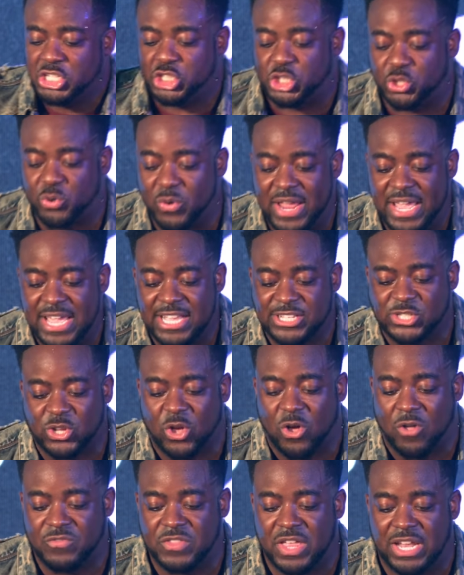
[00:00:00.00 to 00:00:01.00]
trees
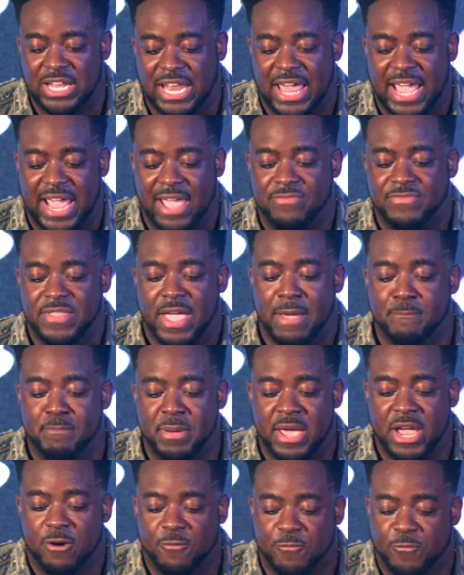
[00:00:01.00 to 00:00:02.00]
on the land that
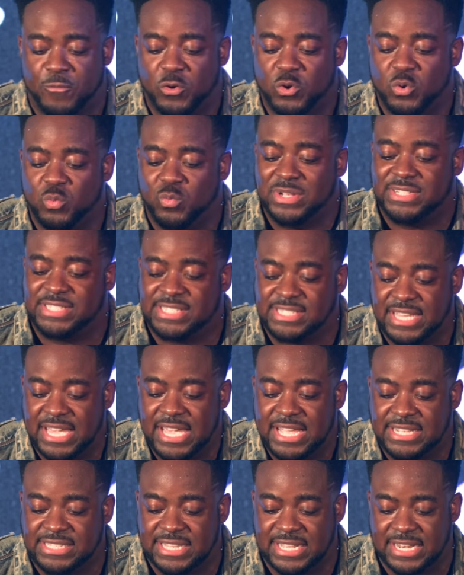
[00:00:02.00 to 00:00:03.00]
bear fruit with
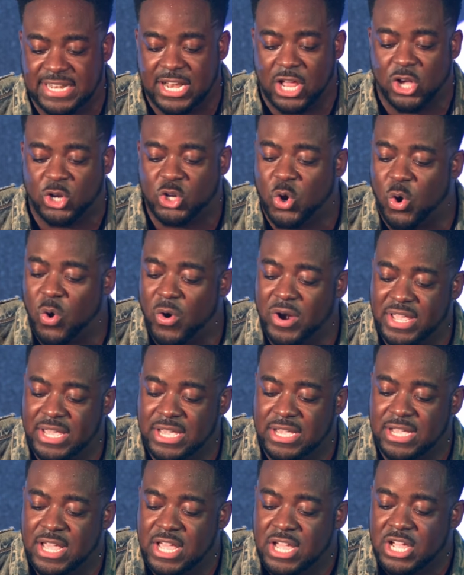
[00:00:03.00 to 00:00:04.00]
seeds in it
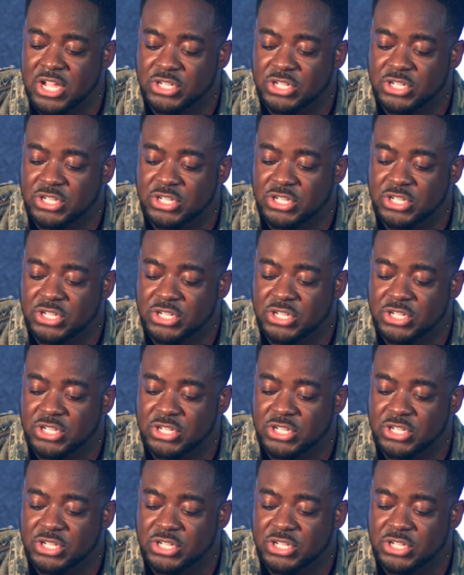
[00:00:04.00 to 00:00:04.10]
according